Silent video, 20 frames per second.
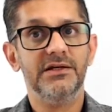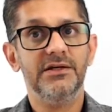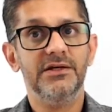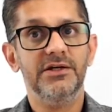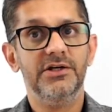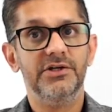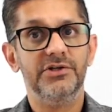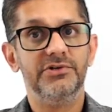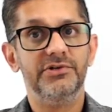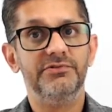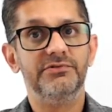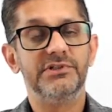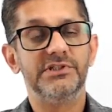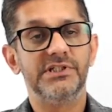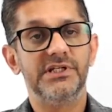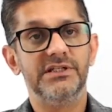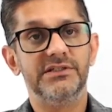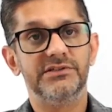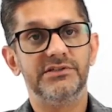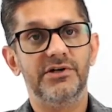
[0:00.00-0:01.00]

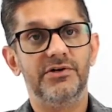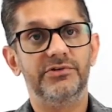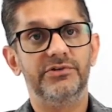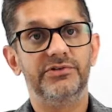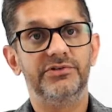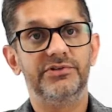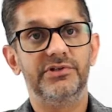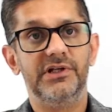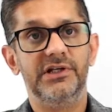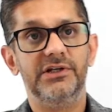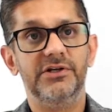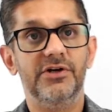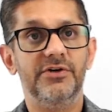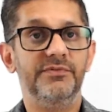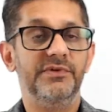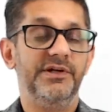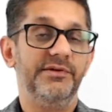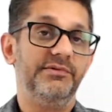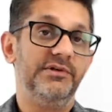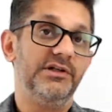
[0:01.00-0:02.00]
university in South Australia or
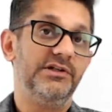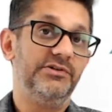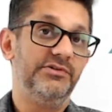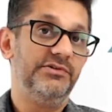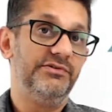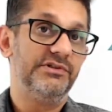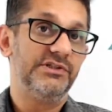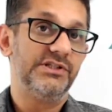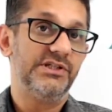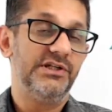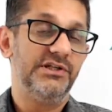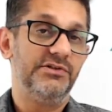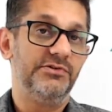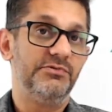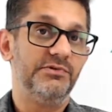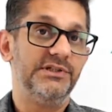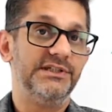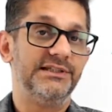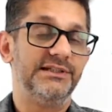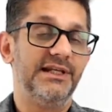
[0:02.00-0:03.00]
maybe a university in
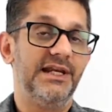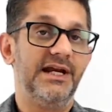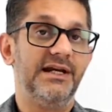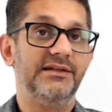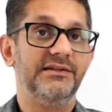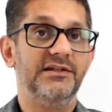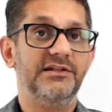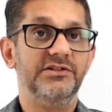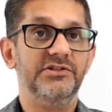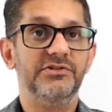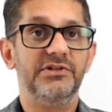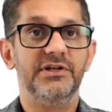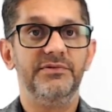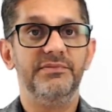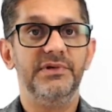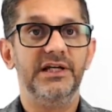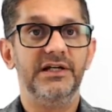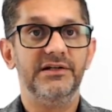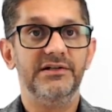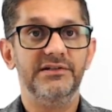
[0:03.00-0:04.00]
Queensland, then you can
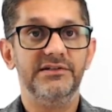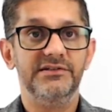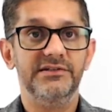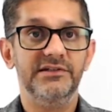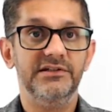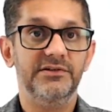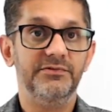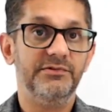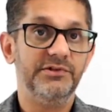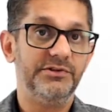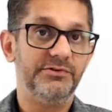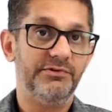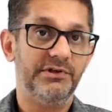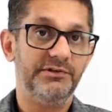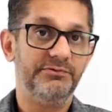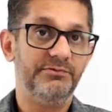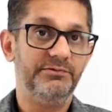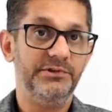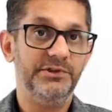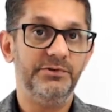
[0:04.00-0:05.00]
make a decision which
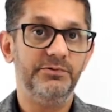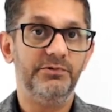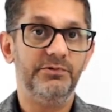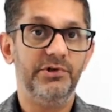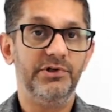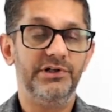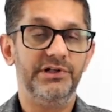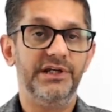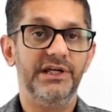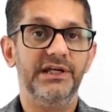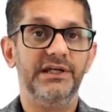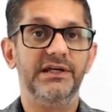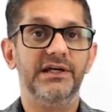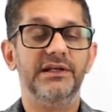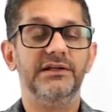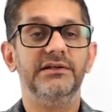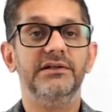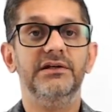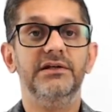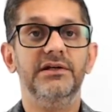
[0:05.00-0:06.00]
one you want to take,
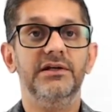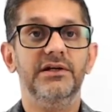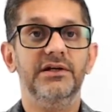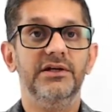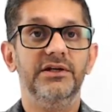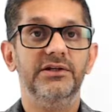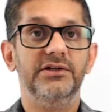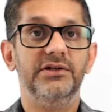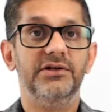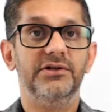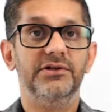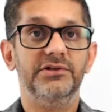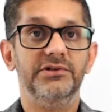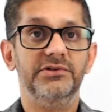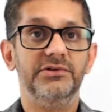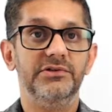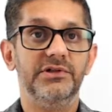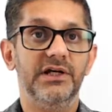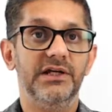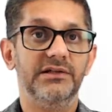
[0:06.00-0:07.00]
and
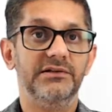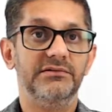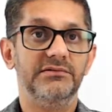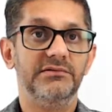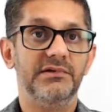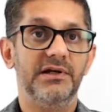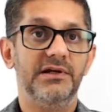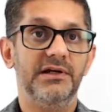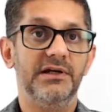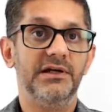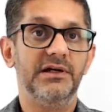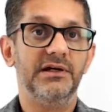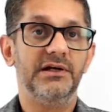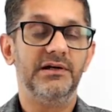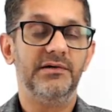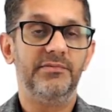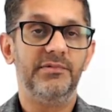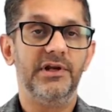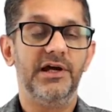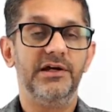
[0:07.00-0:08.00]
you can
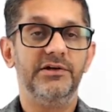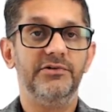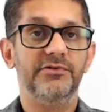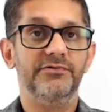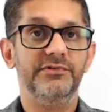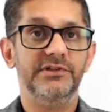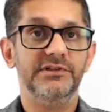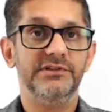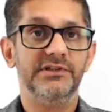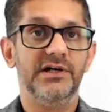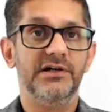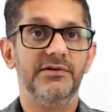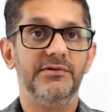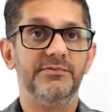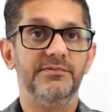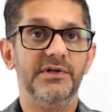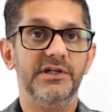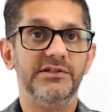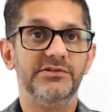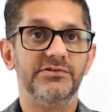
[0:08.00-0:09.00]
apply your visa
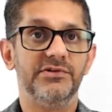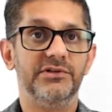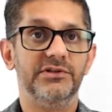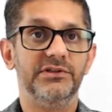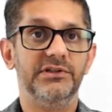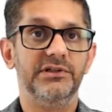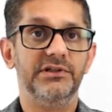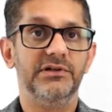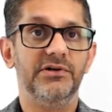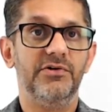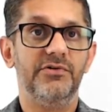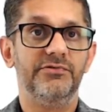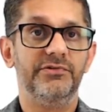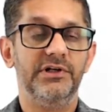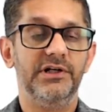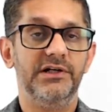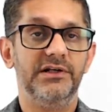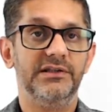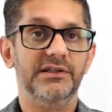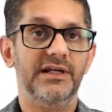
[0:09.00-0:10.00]
based on the offer
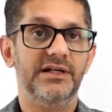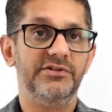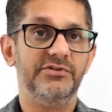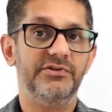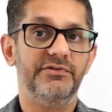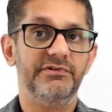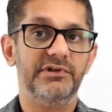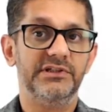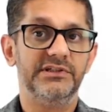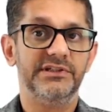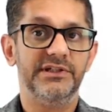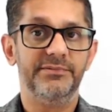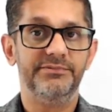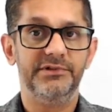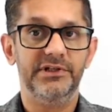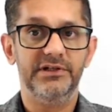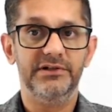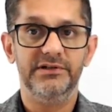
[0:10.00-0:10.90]
letter that you've accepted.